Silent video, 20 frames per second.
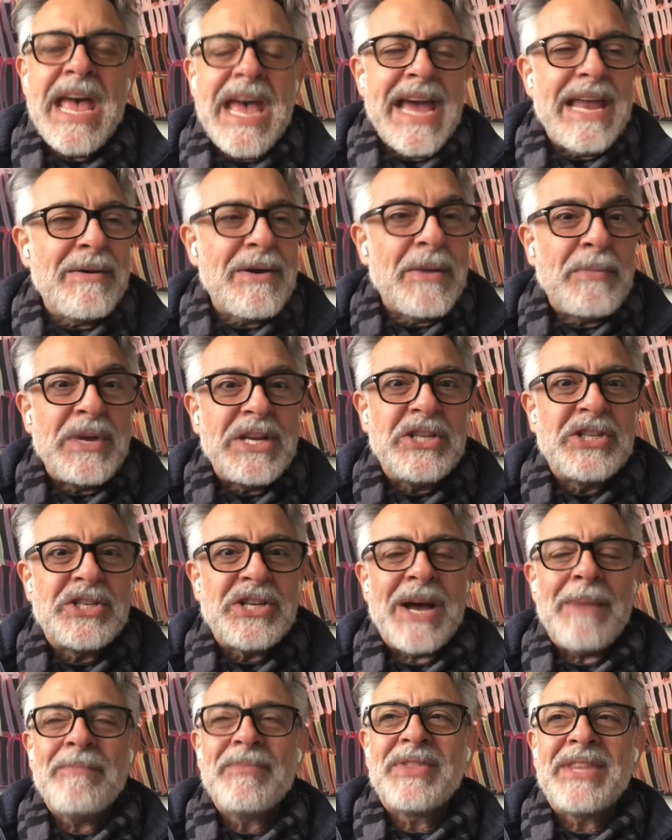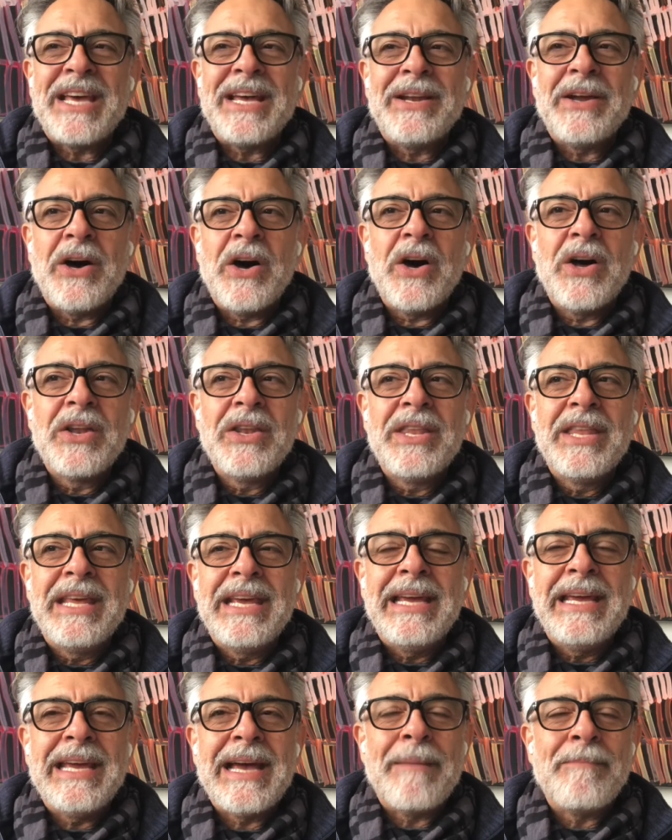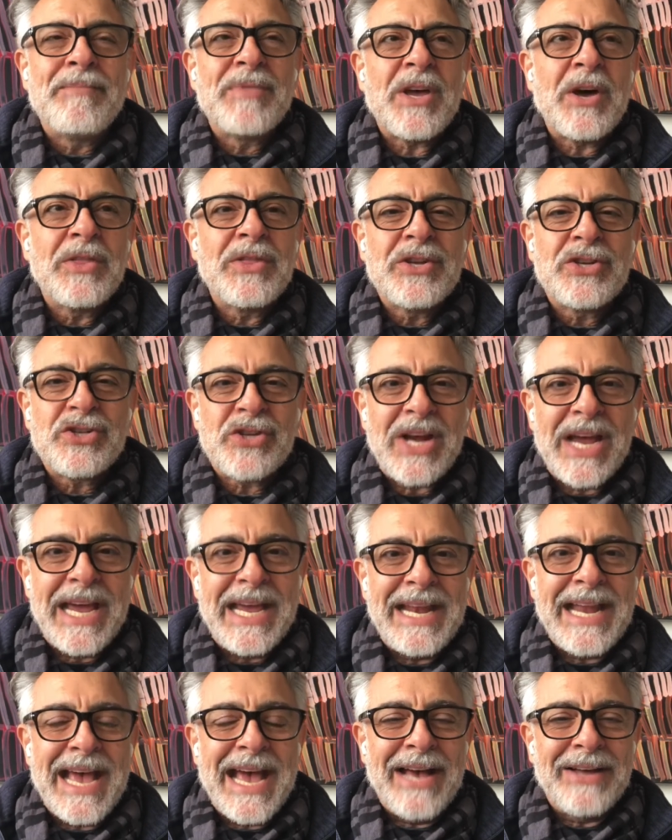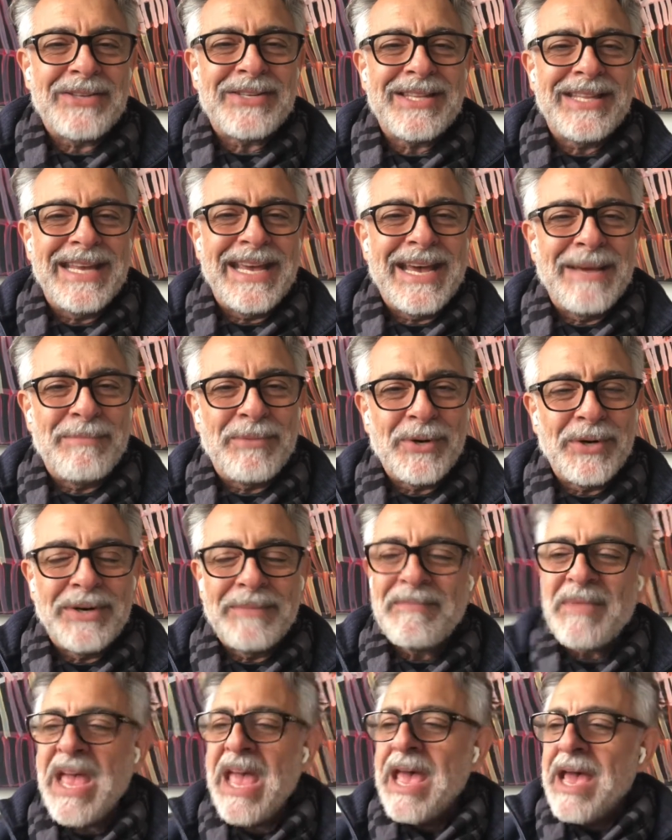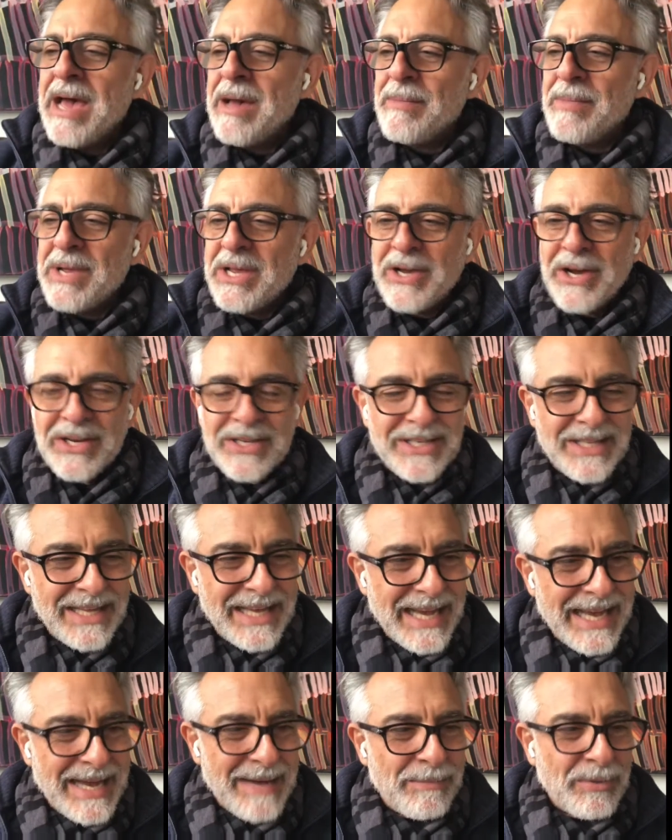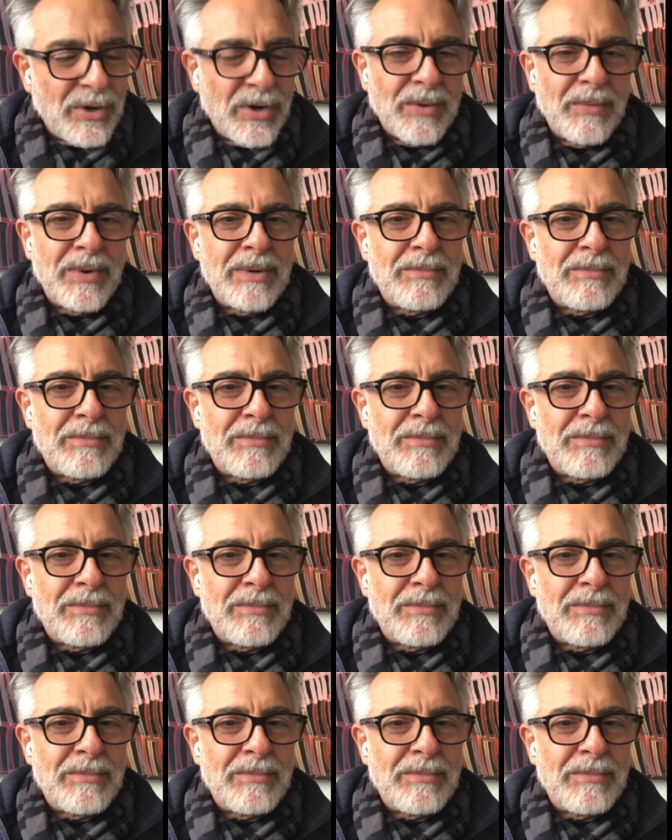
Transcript: Anyway, we jumped then on the train out to the airport, and we got to the airport.